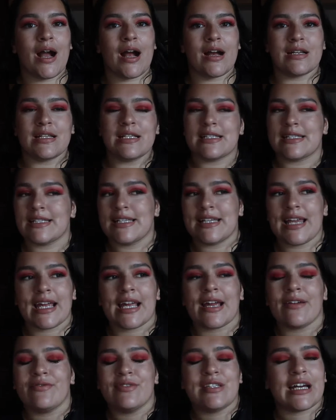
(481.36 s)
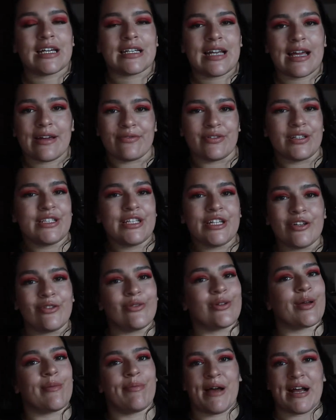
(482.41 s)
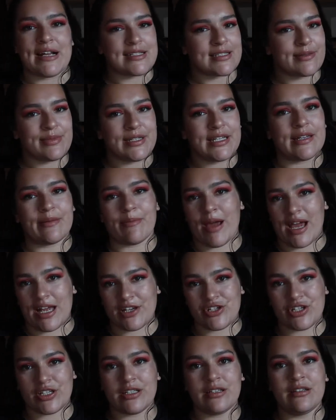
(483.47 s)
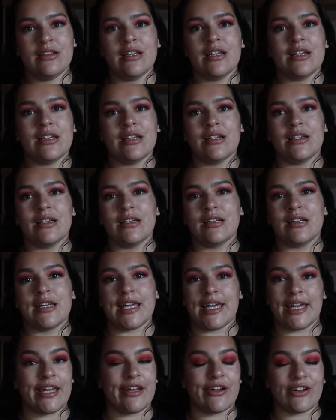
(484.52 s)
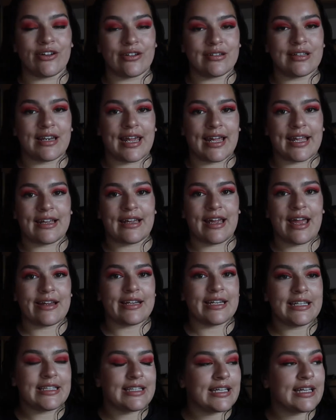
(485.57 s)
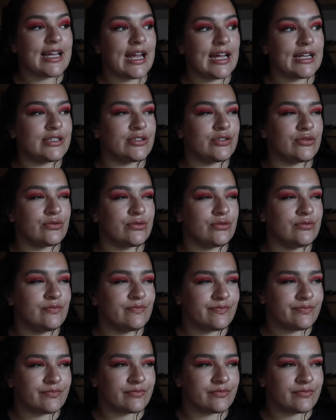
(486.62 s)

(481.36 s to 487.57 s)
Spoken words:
honestly, like, I've done everything you could possibly imagine here. Like, anything I do,